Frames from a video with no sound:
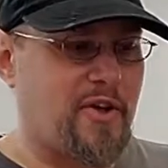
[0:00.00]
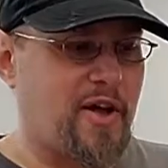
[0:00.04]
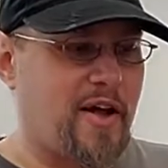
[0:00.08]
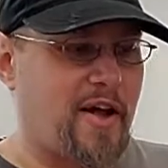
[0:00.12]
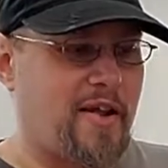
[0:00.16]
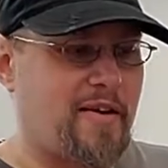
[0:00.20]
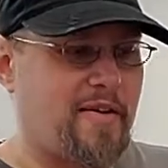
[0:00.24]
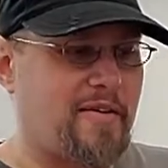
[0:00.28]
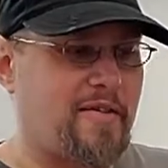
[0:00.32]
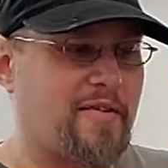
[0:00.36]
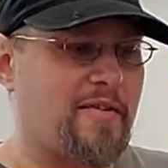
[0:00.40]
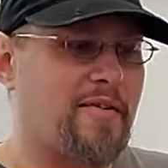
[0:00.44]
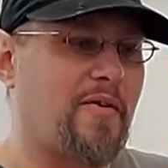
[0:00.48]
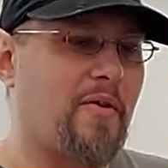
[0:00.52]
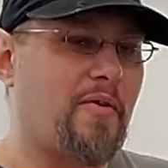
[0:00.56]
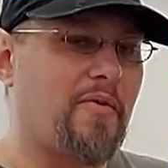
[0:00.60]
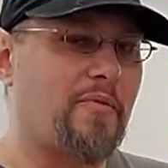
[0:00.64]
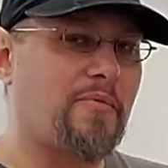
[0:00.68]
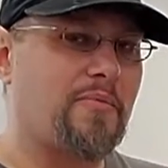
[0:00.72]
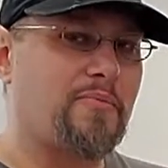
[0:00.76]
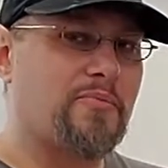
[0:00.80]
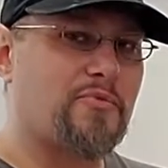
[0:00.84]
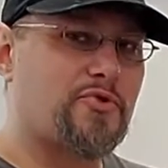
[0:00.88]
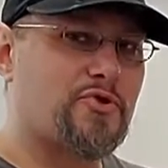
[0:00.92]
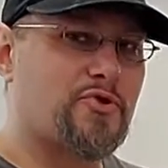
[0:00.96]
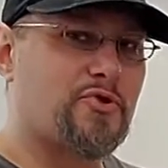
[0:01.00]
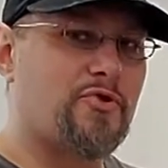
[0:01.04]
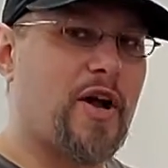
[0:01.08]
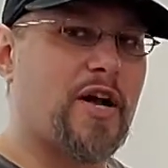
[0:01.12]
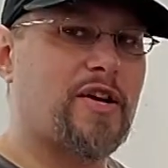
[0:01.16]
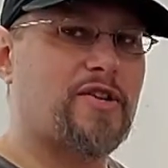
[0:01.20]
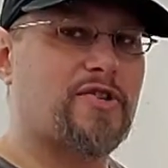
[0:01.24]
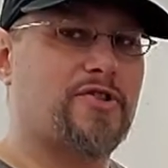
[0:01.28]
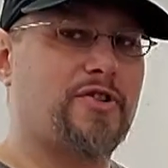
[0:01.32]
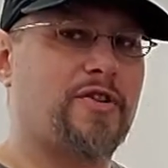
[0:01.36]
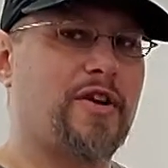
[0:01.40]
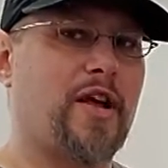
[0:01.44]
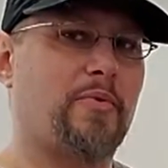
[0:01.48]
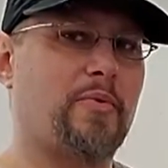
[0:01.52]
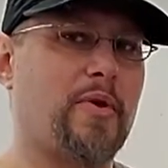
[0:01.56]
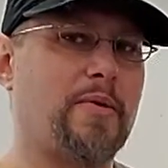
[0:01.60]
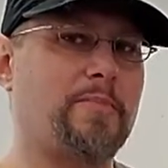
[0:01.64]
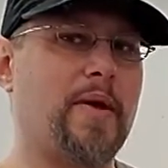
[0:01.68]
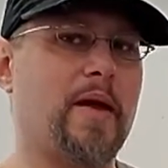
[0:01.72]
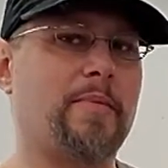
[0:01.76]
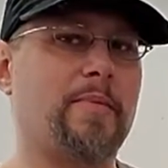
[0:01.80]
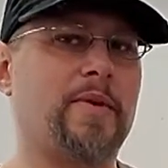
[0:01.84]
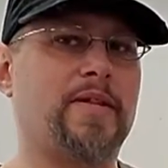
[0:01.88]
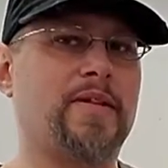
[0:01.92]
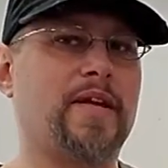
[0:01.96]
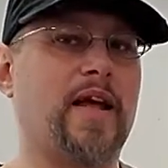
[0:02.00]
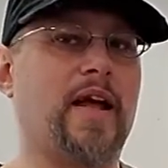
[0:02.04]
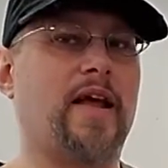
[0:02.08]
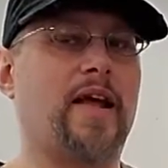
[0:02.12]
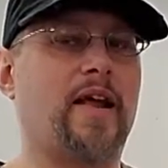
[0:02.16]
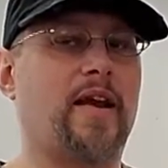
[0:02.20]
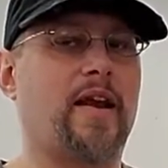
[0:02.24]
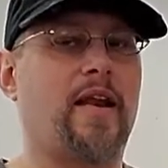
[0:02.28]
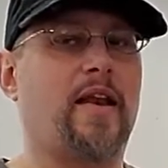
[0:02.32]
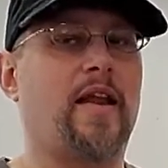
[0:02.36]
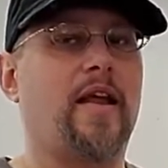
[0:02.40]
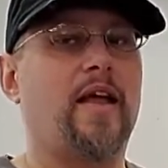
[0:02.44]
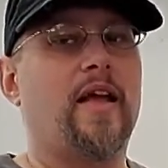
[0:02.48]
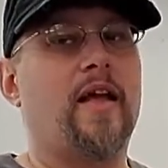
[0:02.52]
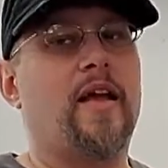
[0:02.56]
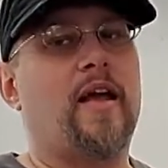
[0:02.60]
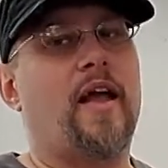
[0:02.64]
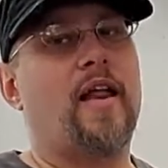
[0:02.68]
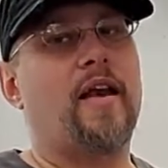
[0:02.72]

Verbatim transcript: that, direction that we may be taking it.